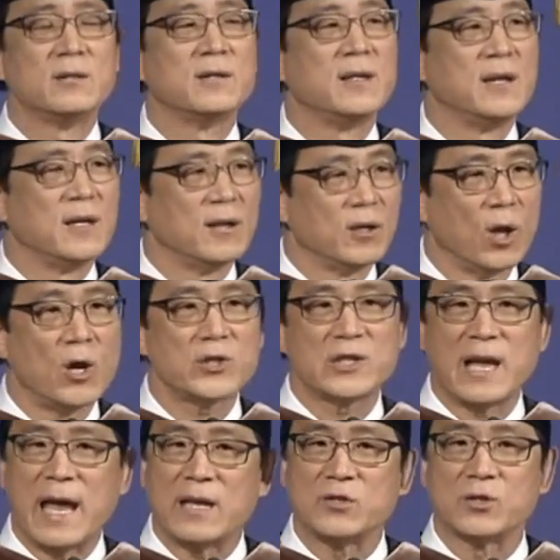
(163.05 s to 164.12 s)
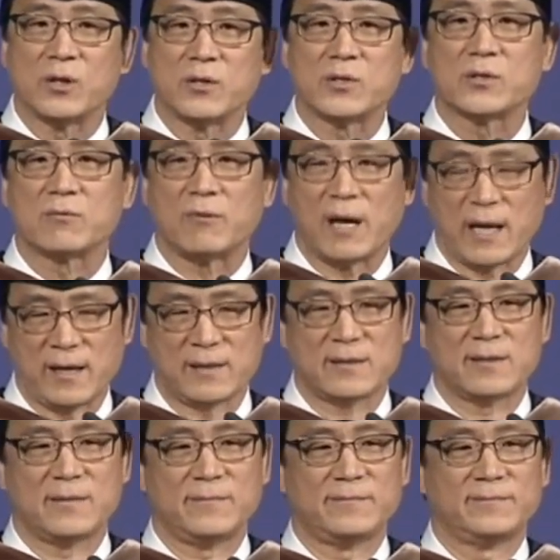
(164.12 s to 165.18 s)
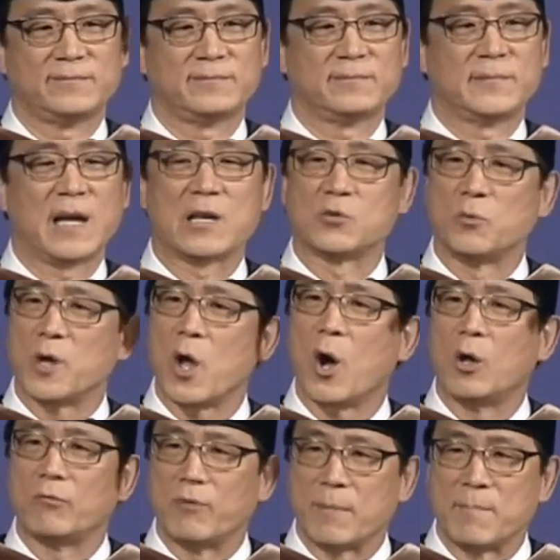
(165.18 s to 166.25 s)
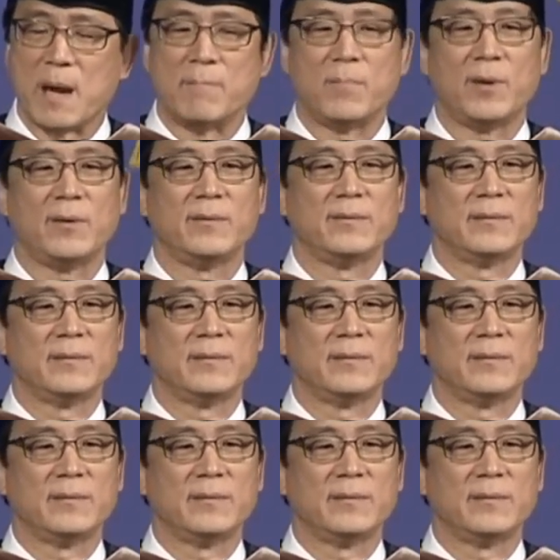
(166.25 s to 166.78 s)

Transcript: the Los Angeles riot, as we all remember.